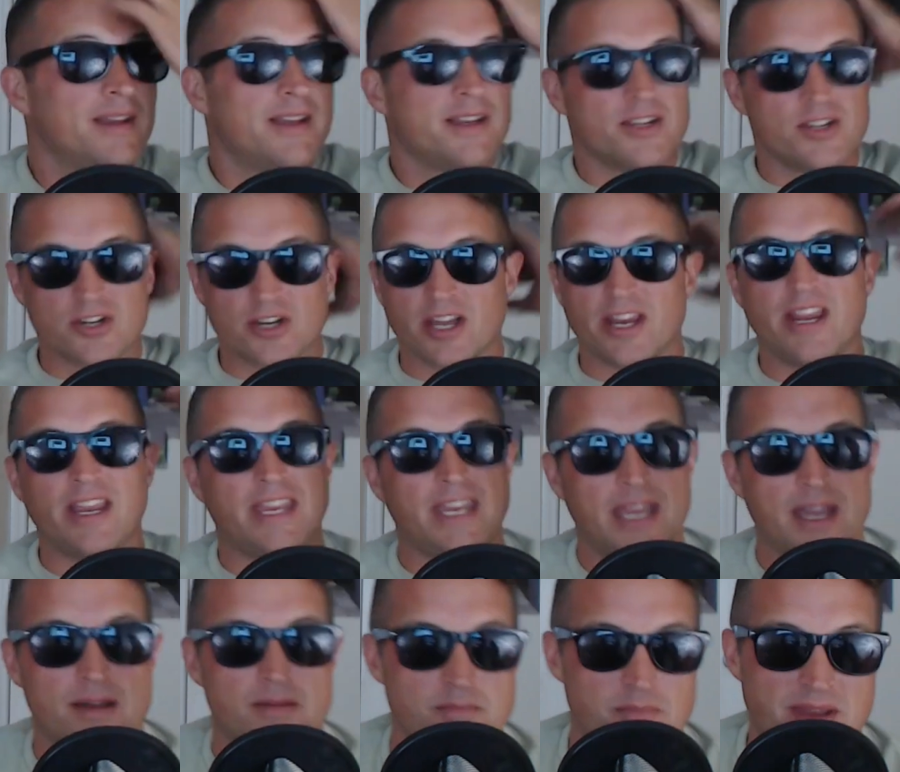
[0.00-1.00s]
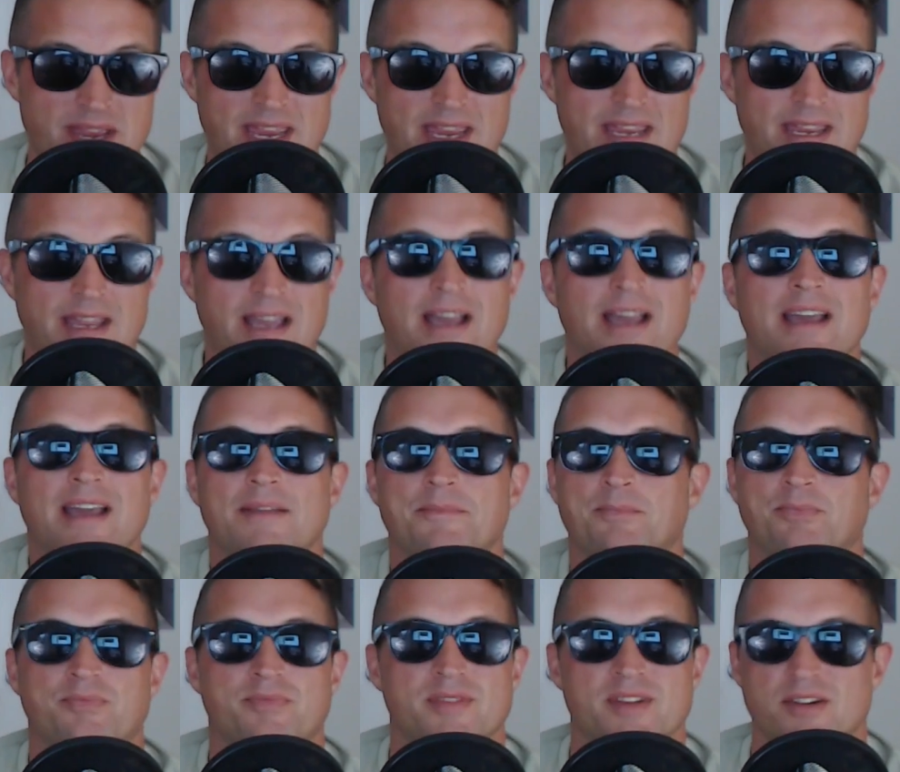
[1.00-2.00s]
You're going to get me
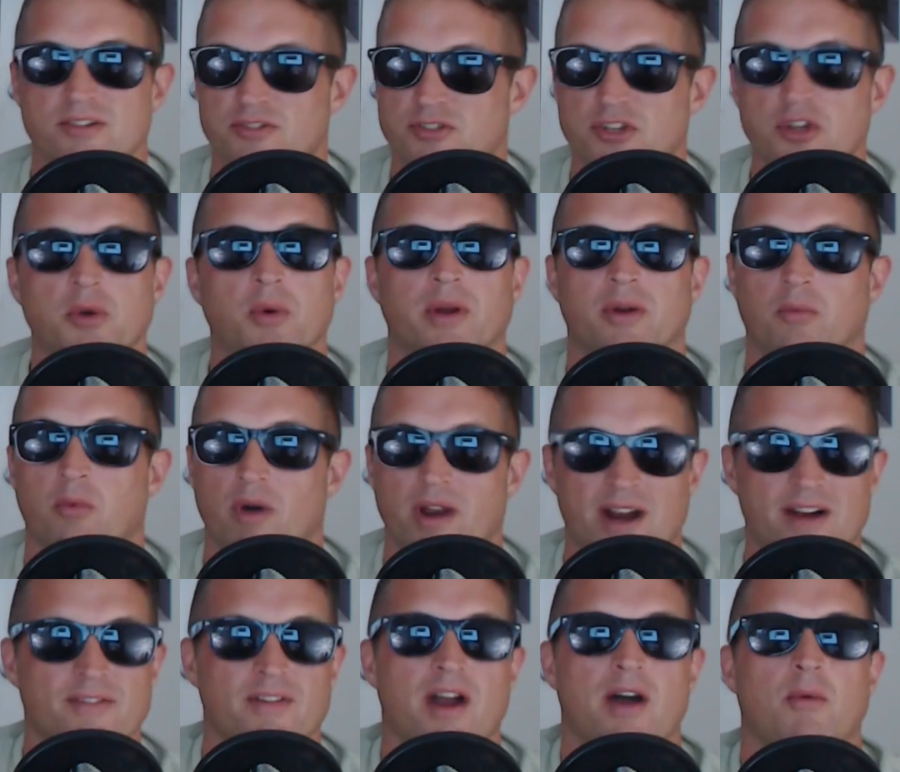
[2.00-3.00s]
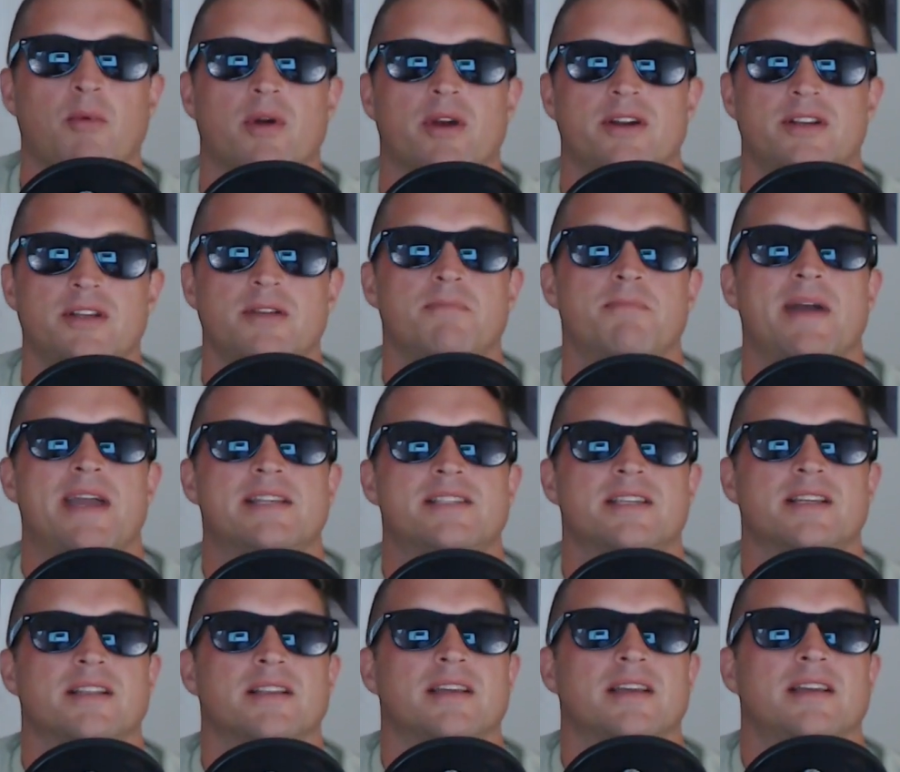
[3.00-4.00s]
doing whatever I want to do,
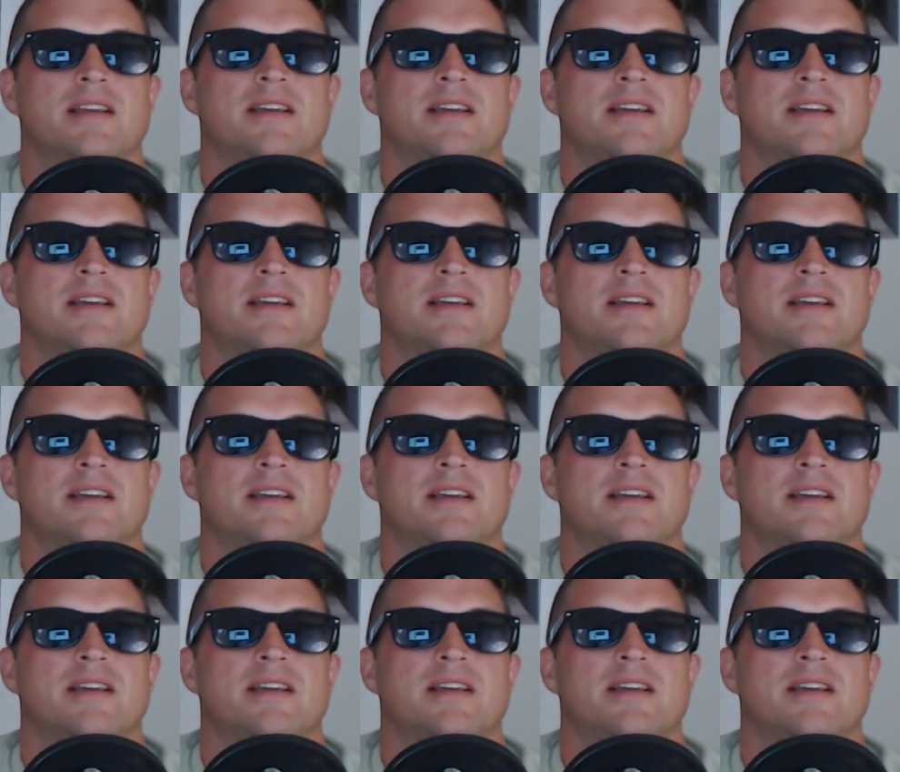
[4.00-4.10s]
basically.